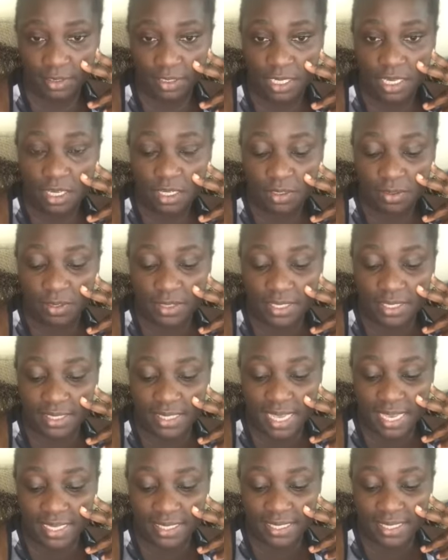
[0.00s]
So the
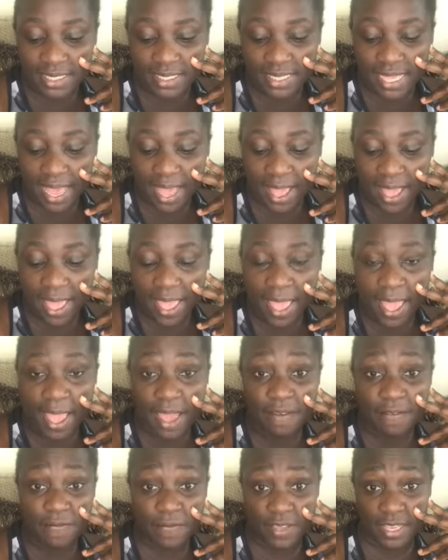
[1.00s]
sciences are
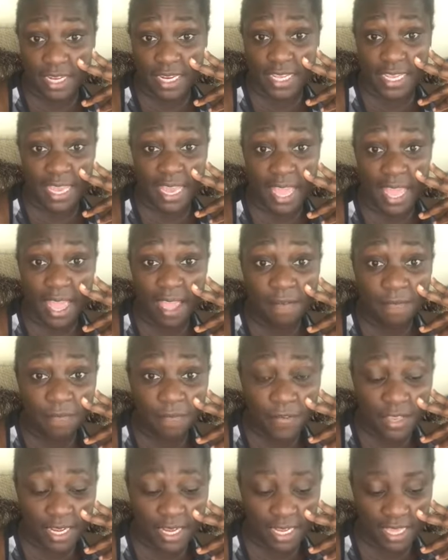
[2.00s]
heavily
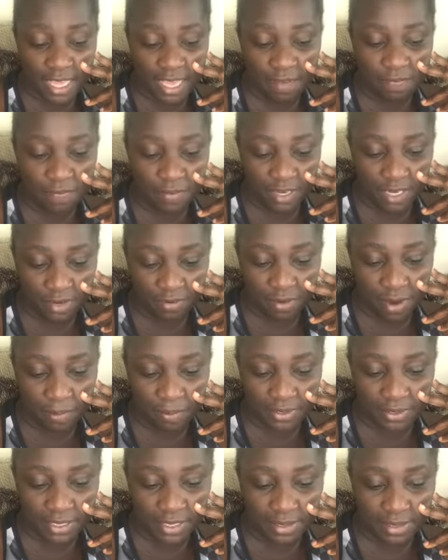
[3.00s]

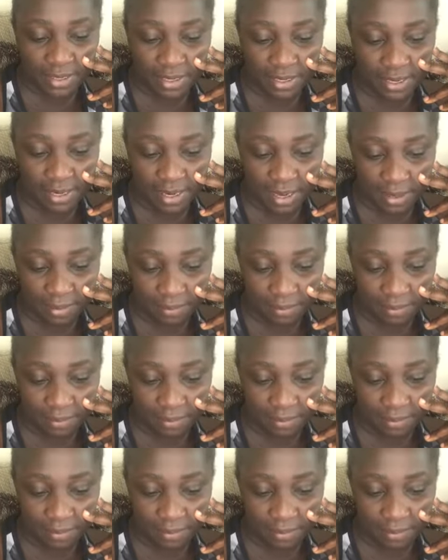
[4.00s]
represented here.